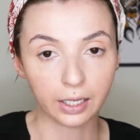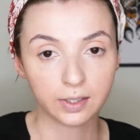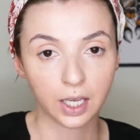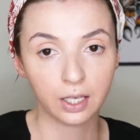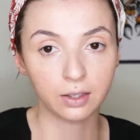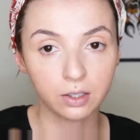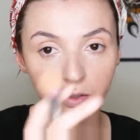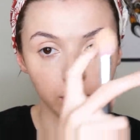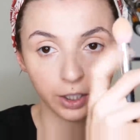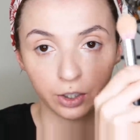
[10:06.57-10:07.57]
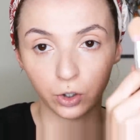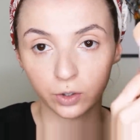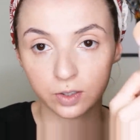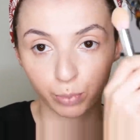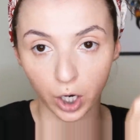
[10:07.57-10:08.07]
I take this
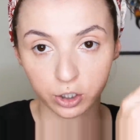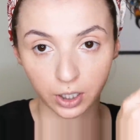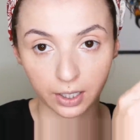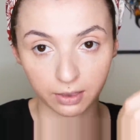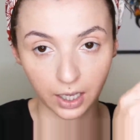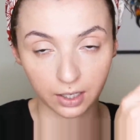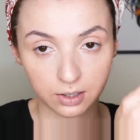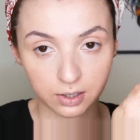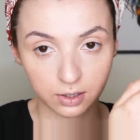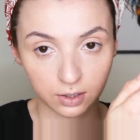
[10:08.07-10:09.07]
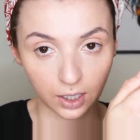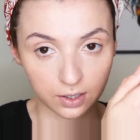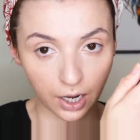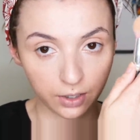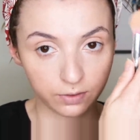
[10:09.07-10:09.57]
little brush like this that's
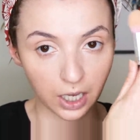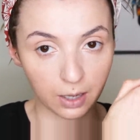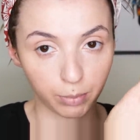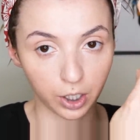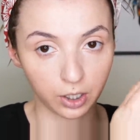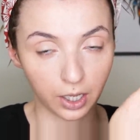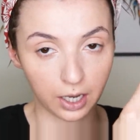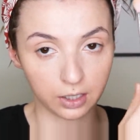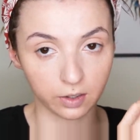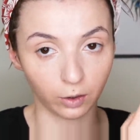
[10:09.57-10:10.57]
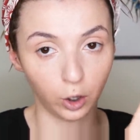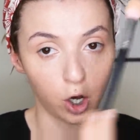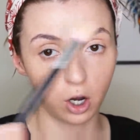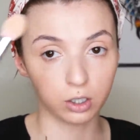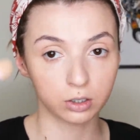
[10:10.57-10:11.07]
kind of tapered and it's
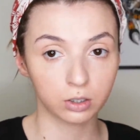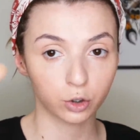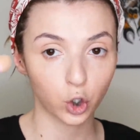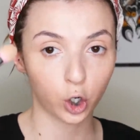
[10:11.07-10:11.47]
long,